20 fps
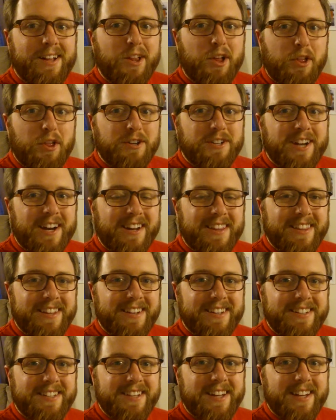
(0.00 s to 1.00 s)
Hello there,
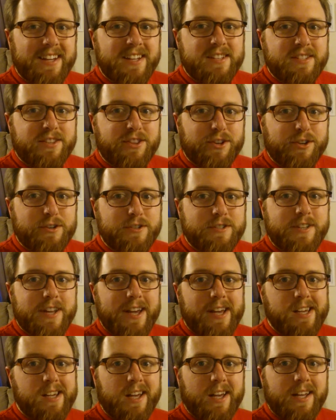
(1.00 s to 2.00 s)
Jonathan. Today is
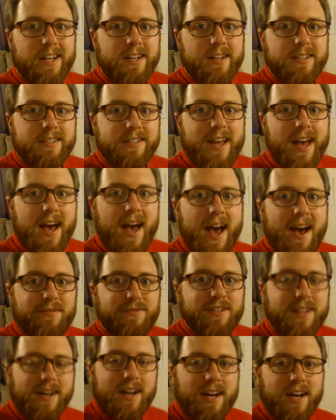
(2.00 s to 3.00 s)
Thursday, and it is
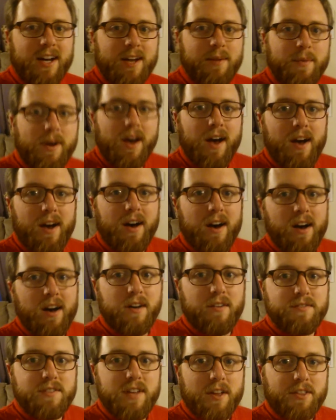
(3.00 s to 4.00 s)
halftime
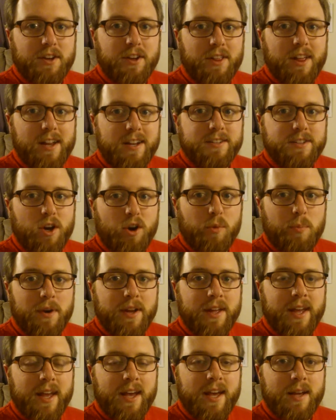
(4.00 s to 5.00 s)
of South Carolina's
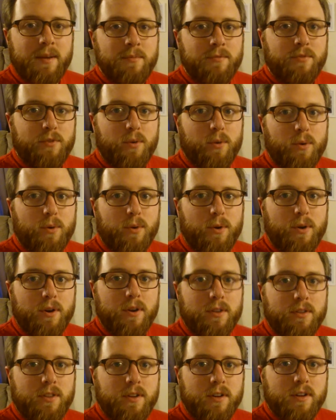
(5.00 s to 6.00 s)
opening game
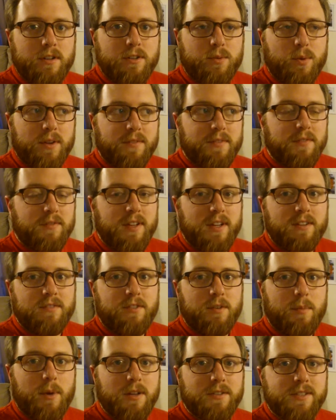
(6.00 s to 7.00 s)
for the 2015
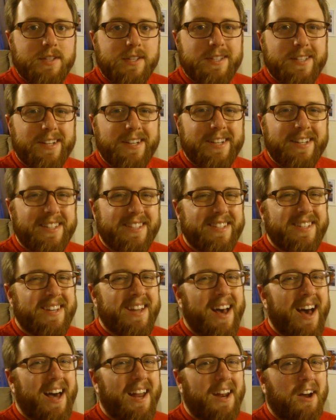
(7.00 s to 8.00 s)
football season, and it's
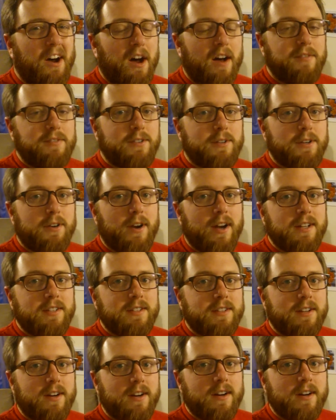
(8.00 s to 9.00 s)
not off to a great
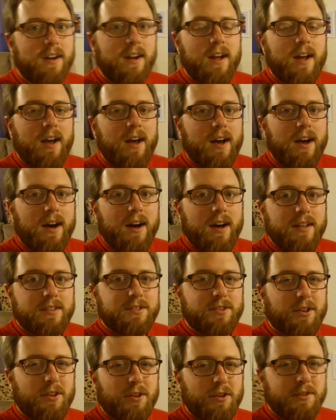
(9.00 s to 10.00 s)
start. Uh,
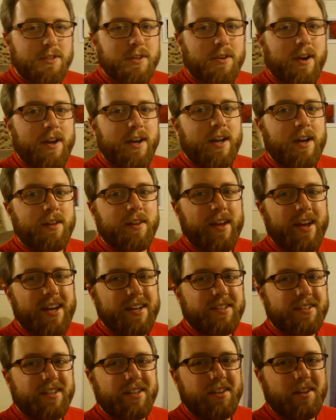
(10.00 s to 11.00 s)
so they're losing right now, and they
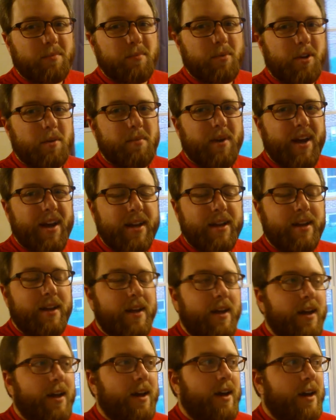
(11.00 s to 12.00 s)
actually look pretty bad.
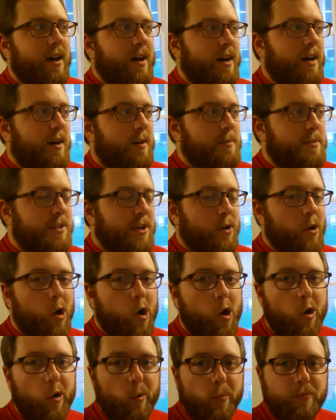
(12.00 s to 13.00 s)
Um, so
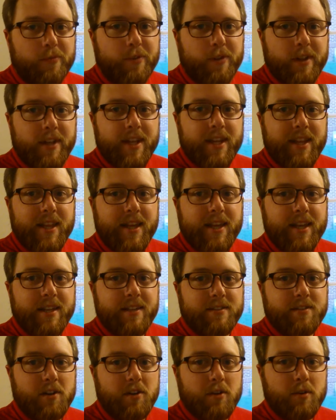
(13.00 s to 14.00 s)
hopefully they
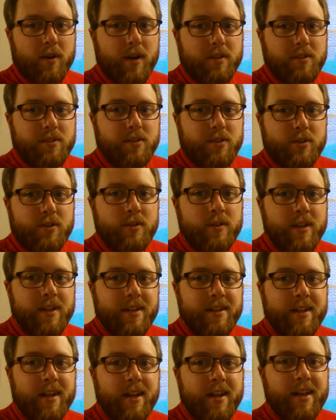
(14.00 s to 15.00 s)
can turn it around soon,
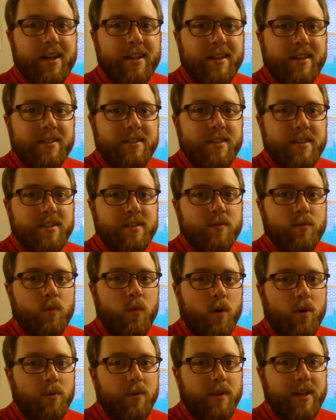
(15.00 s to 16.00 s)
and this season
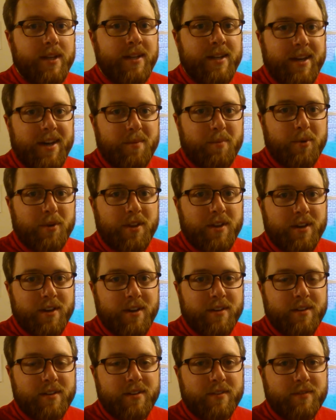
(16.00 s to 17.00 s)
won't end up with
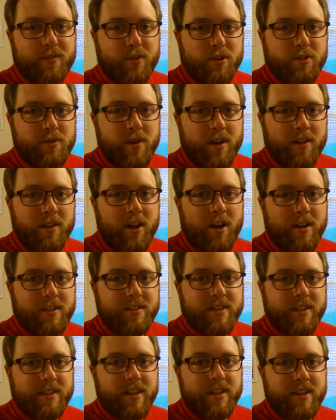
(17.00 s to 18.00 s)
a first-round
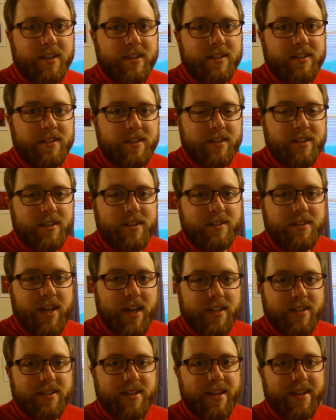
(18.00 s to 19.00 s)
loss like they did to
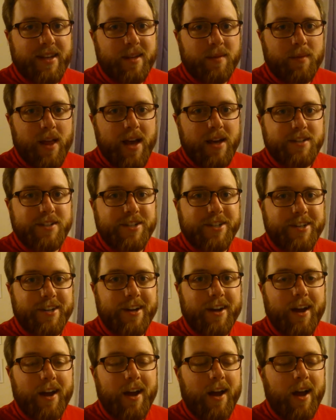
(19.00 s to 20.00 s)
Texas A&M last
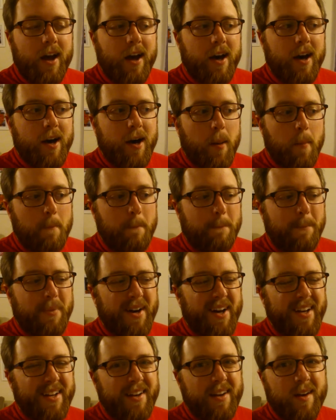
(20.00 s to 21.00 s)
year. Um,
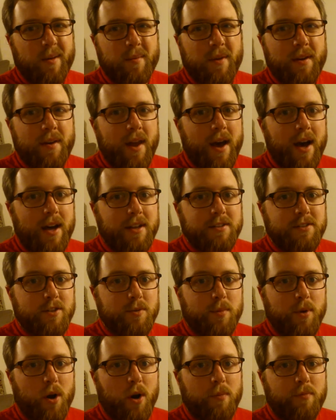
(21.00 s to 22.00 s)
but I'm not
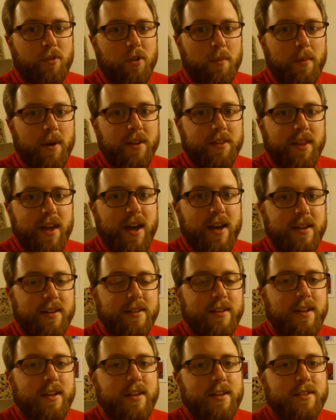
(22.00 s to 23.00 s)
super hopeful about that.
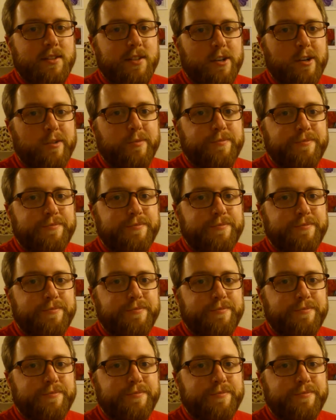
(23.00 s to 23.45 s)
So